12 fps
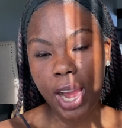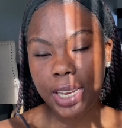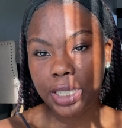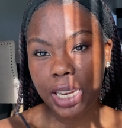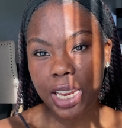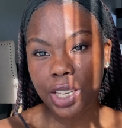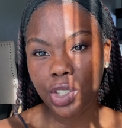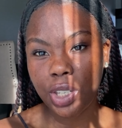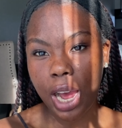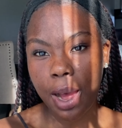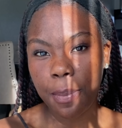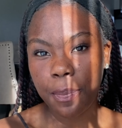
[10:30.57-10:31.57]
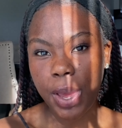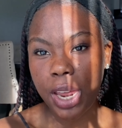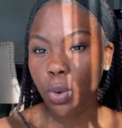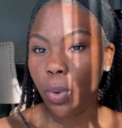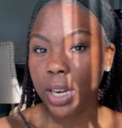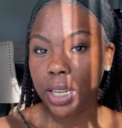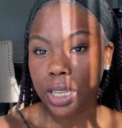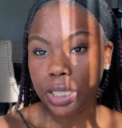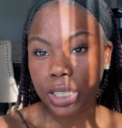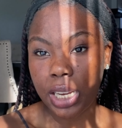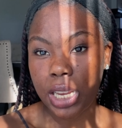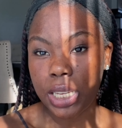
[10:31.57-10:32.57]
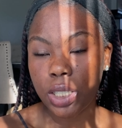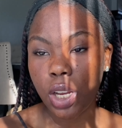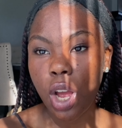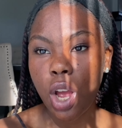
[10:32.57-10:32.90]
i changed um anyone can change